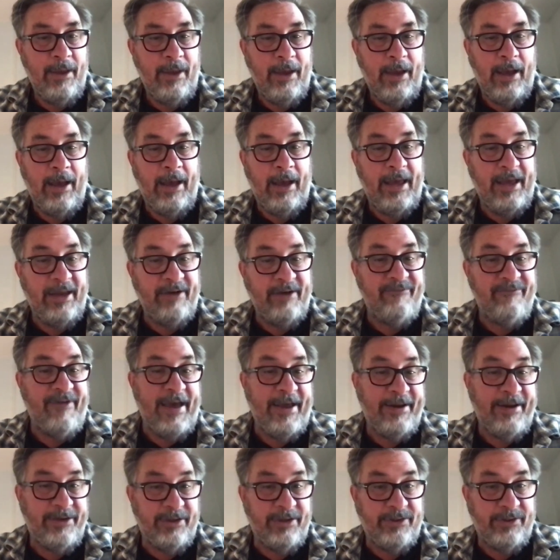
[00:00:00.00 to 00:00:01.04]

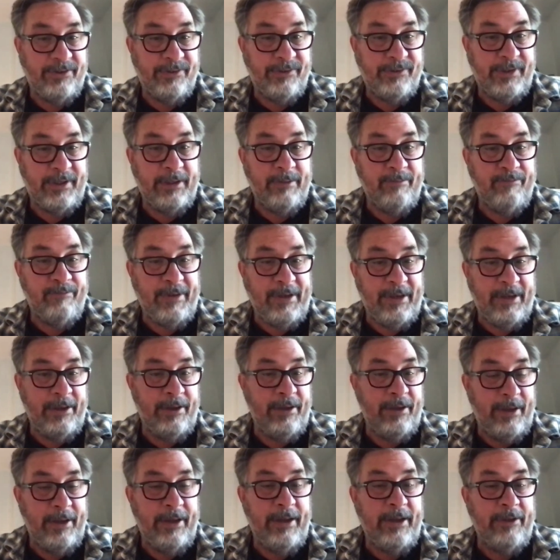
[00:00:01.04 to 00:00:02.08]
advantages in being
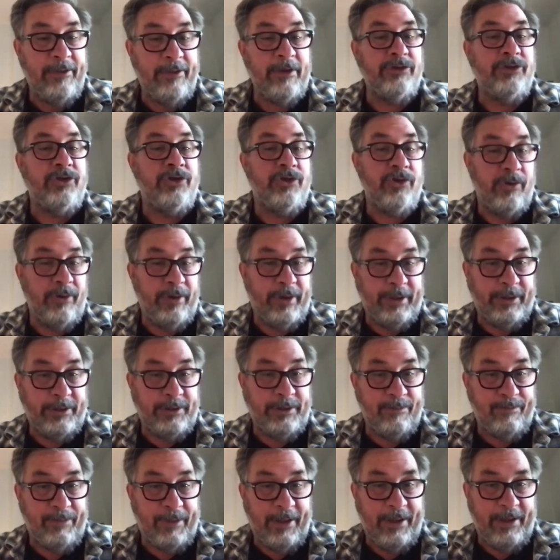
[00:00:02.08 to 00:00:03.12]
in their journey to
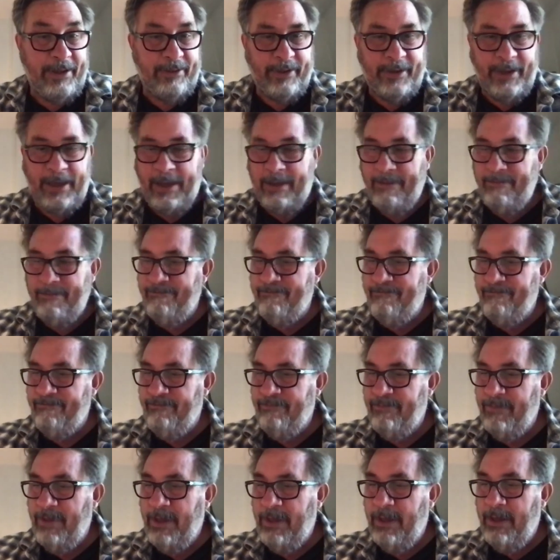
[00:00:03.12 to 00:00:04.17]
playing the game,
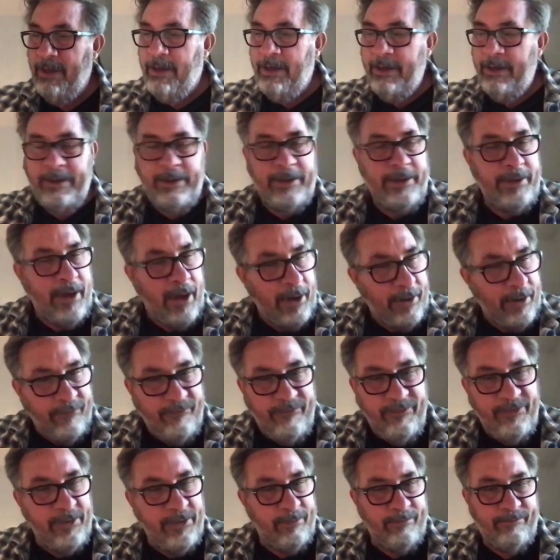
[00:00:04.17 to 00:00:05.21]
none
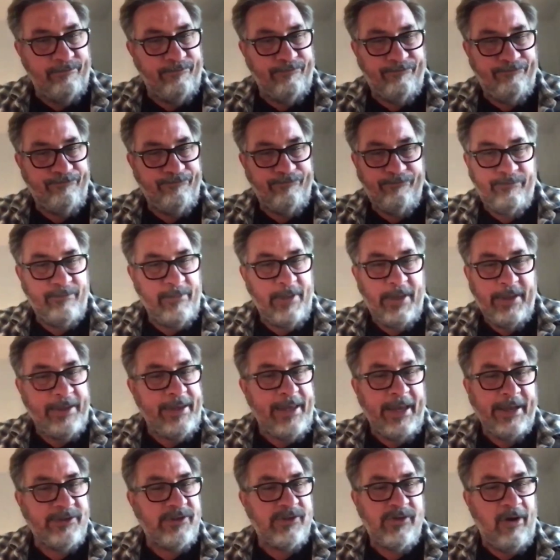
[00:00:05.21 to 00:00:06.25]
of them
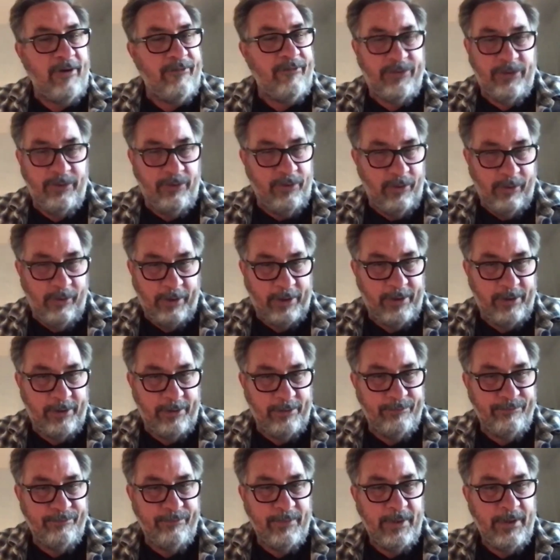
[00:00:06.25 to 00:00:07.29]
gets off the hook
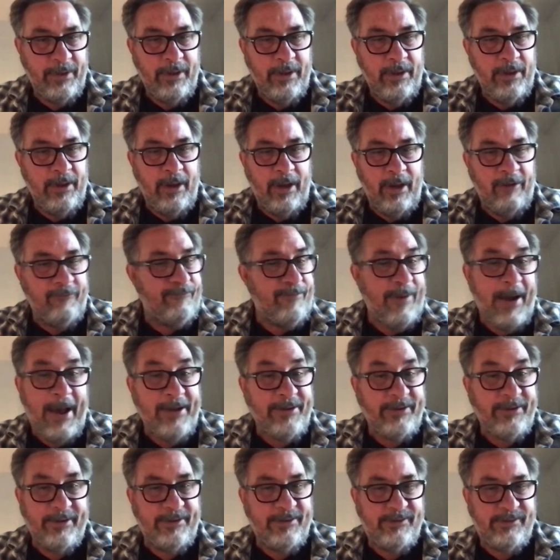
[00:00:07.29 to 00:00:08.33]
of
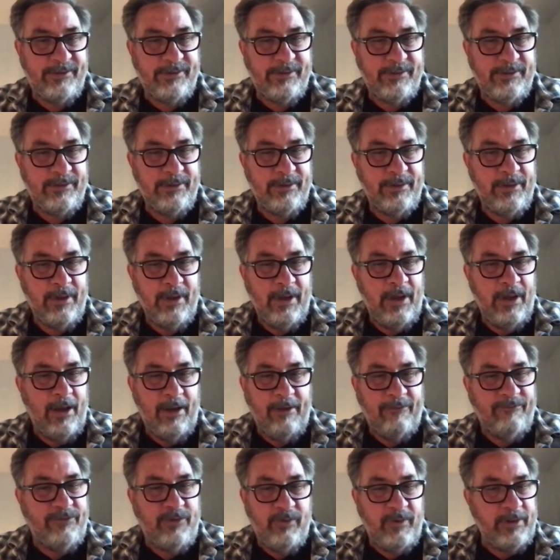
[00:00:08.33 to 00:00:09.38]
practice,
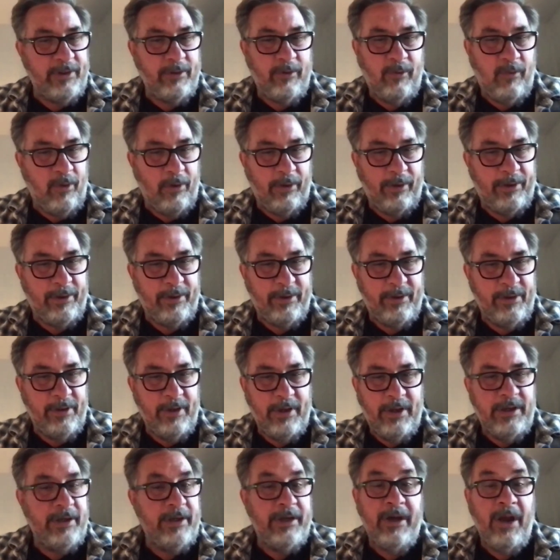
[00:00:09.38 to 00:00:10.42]
of doing the work.
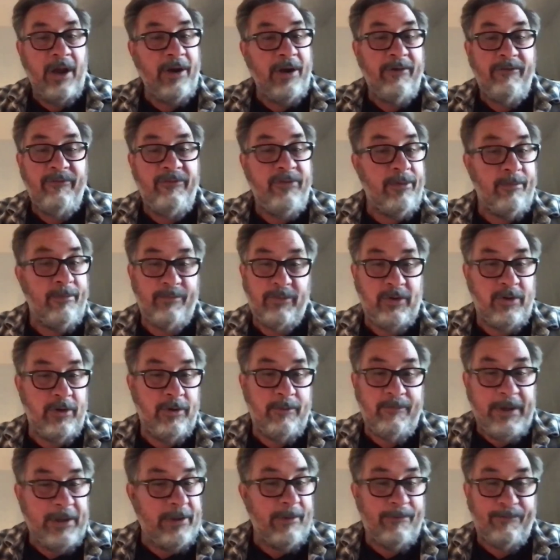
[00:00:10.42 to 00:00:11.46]
None of them could
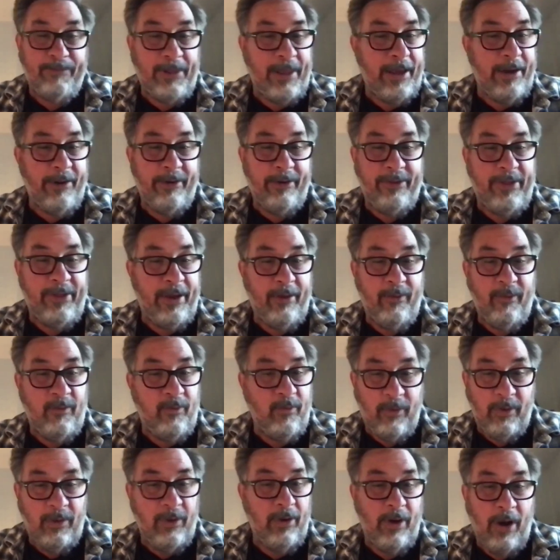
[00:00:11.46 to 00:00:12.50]
be the player they
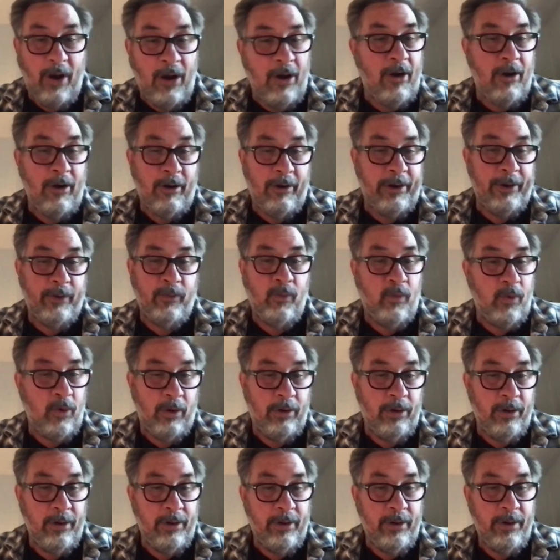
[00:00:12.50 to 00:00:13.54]
are and
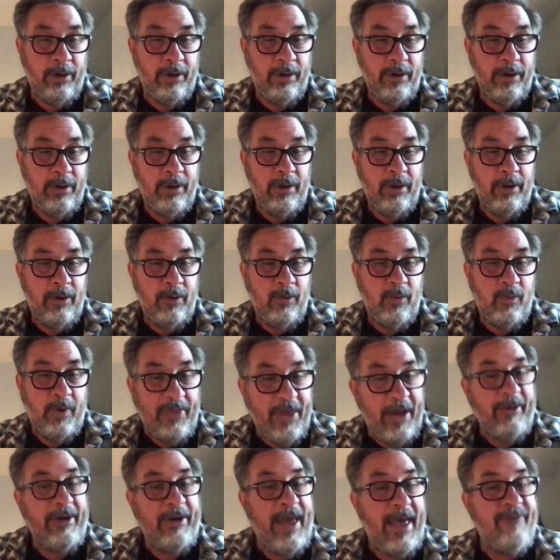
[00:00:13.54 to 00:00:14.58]
were
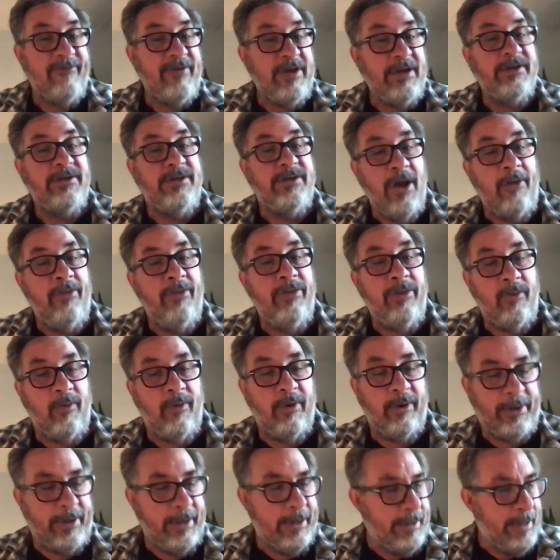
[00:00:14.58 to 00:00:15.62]
without having done the
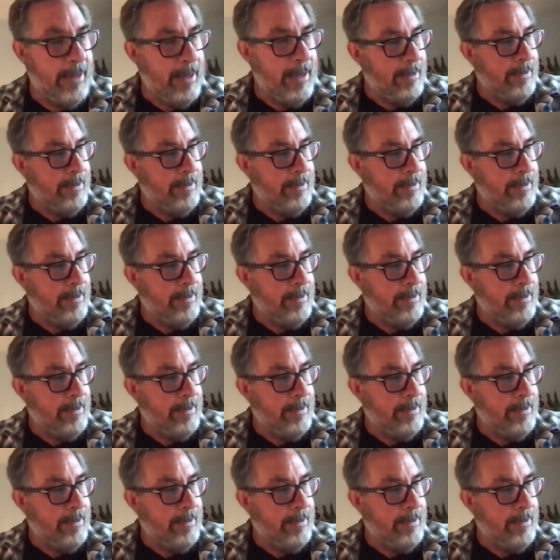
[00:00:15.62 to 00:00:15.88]
work. And